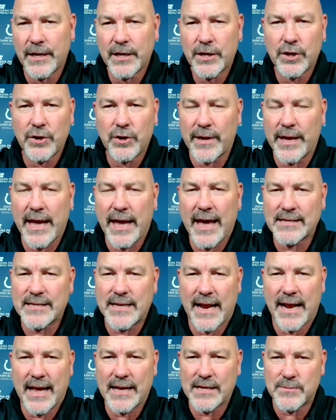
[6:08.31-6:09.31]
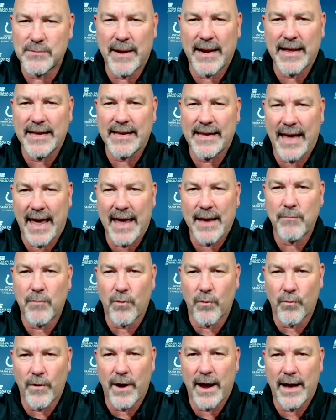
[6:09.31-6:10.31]
you know, he hasn't as many game
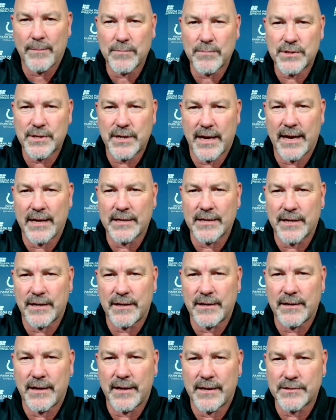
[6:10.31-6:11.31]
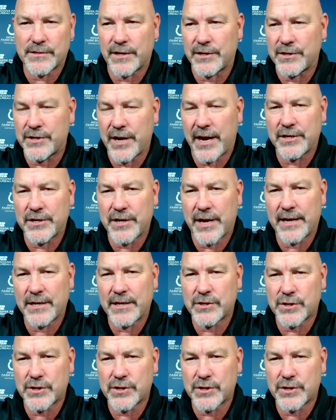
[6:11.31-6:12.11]
reps as a as a JJ.